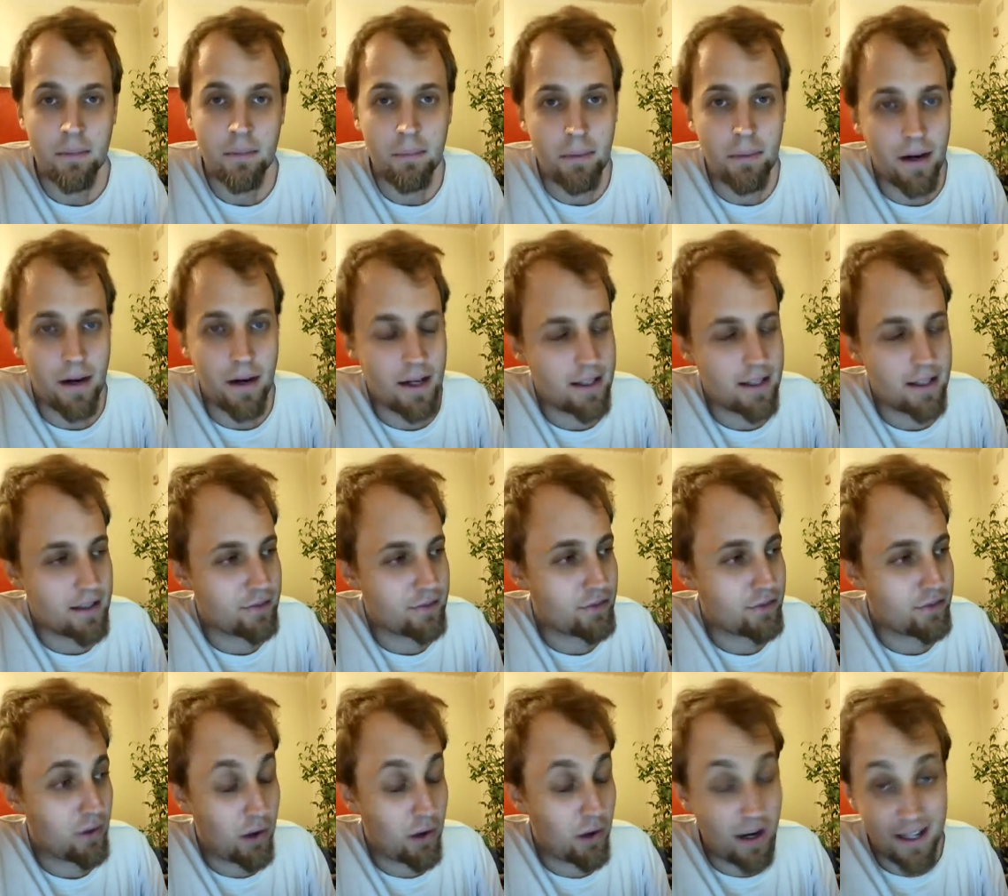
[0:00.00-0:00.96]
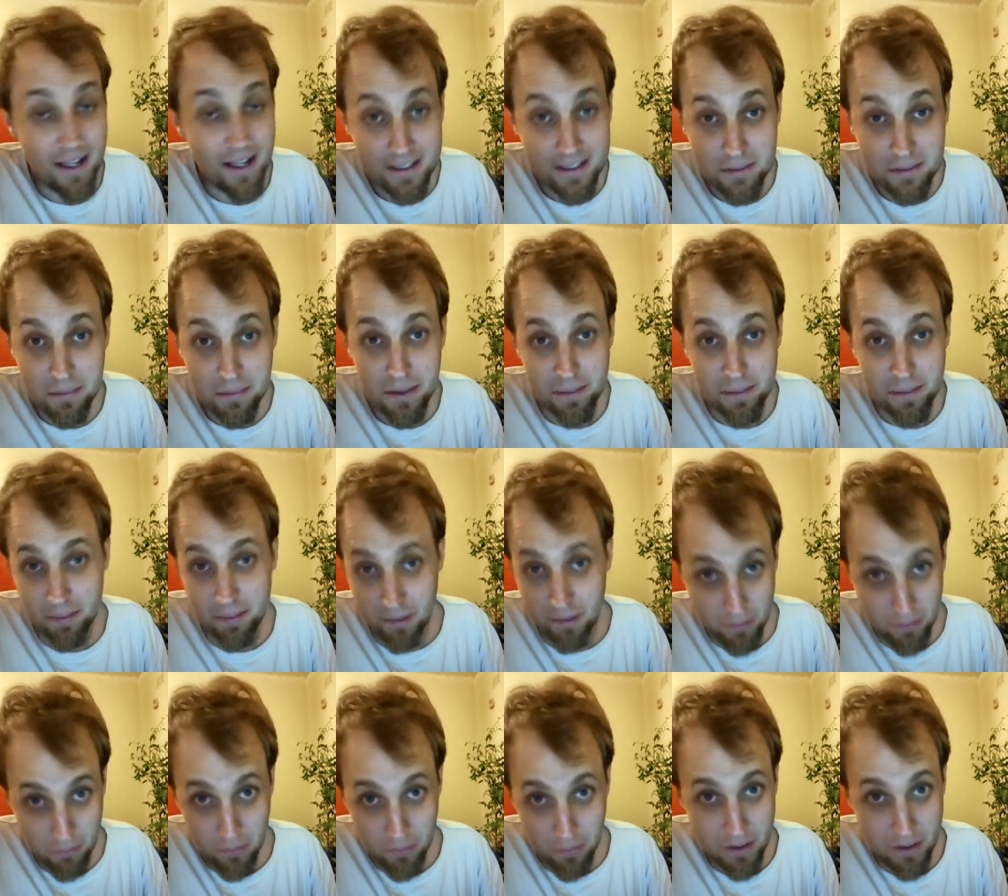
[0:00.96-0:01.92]
But if you ask
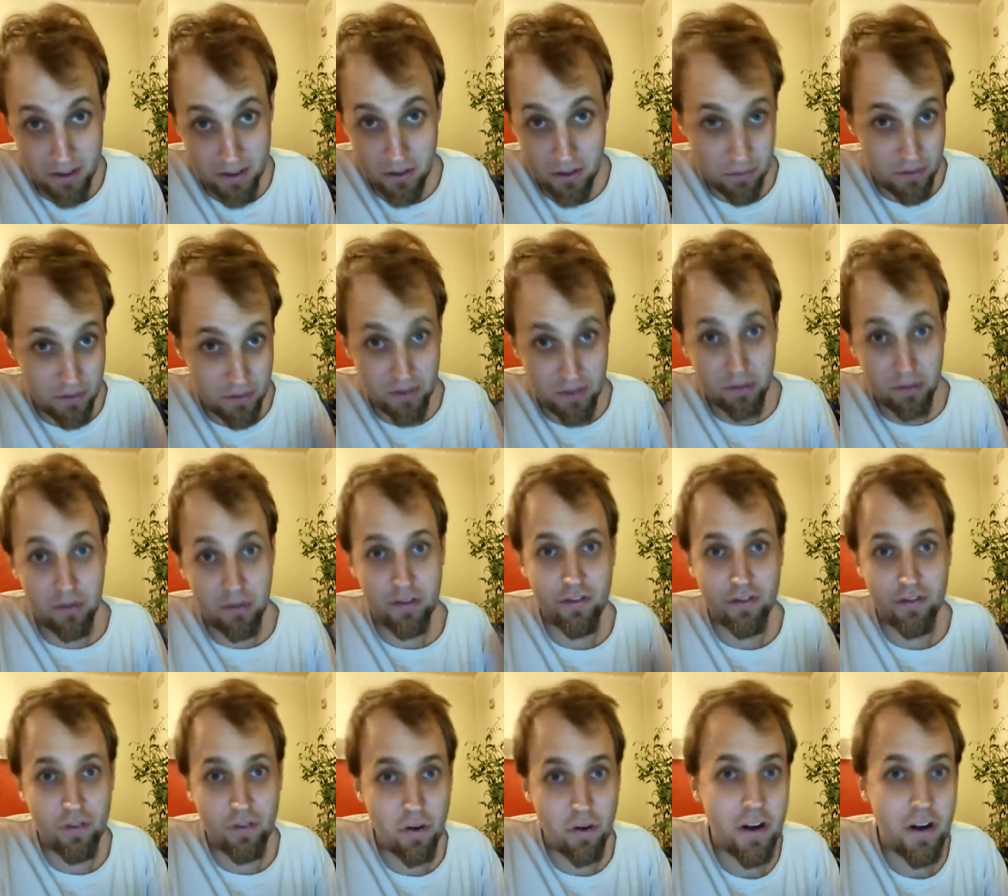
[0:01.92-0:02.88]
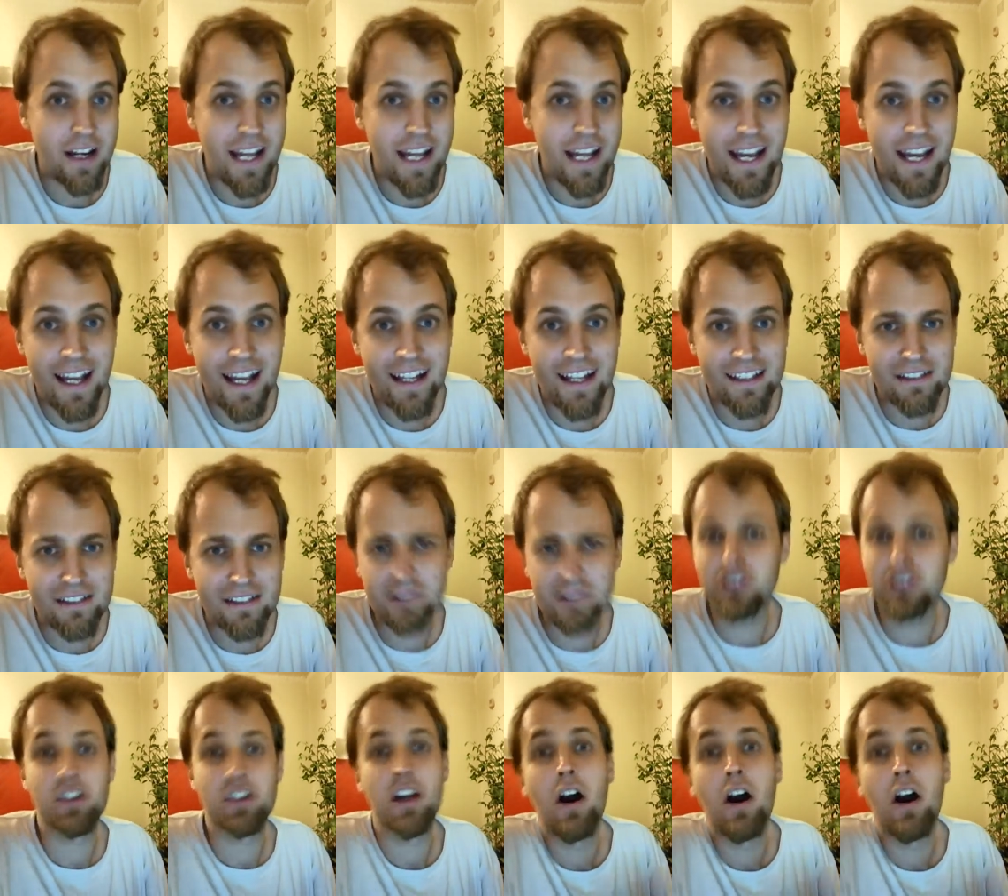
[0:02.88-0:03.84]
people, what should we do with foreign aid? It's
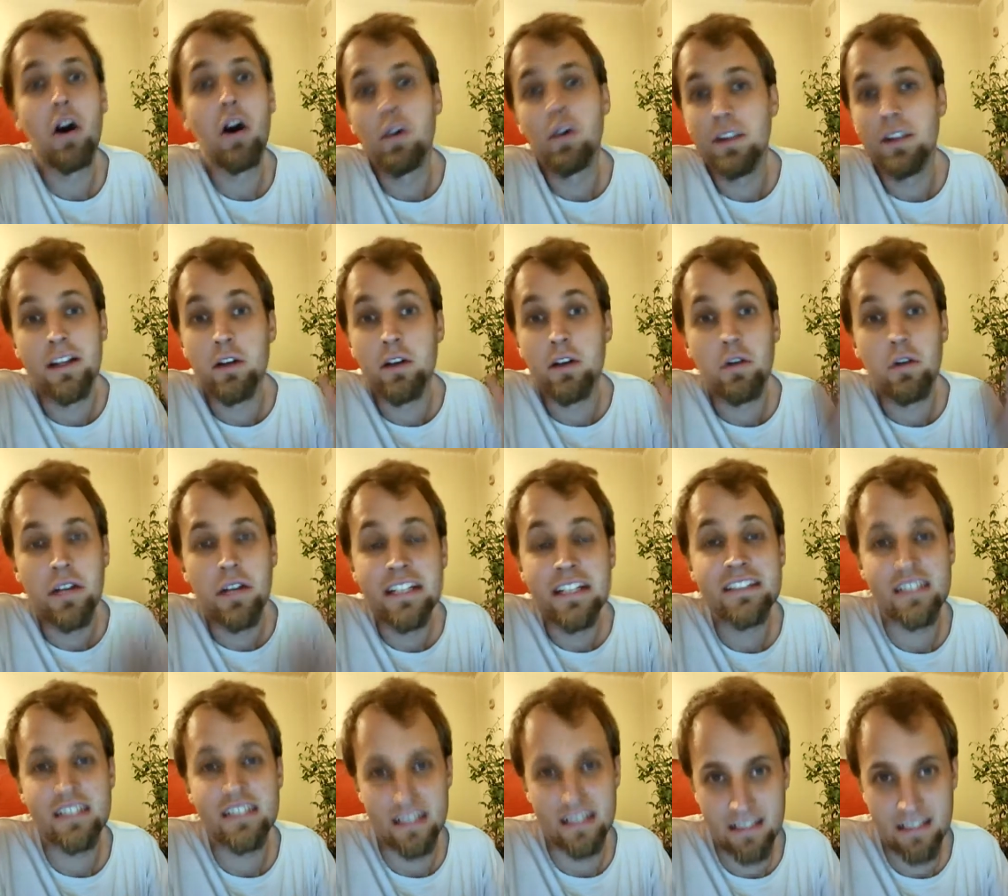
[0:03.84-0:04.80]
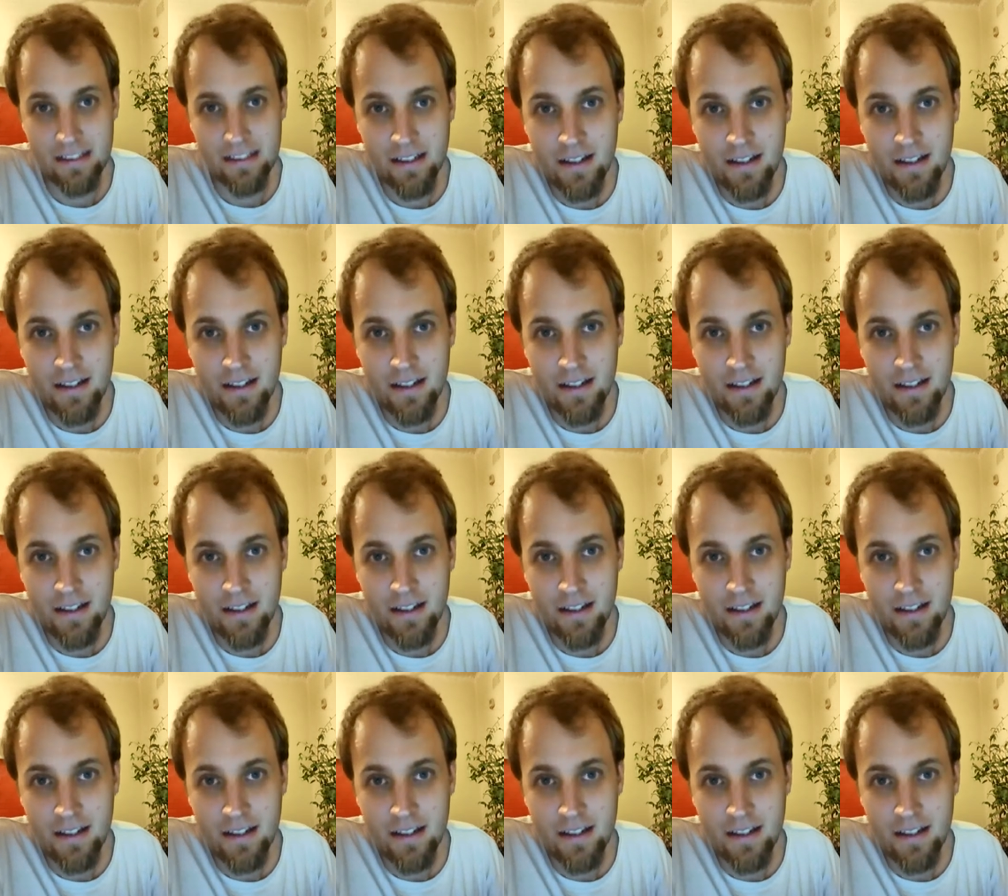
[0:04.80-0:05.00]
usually, oh, decrease it.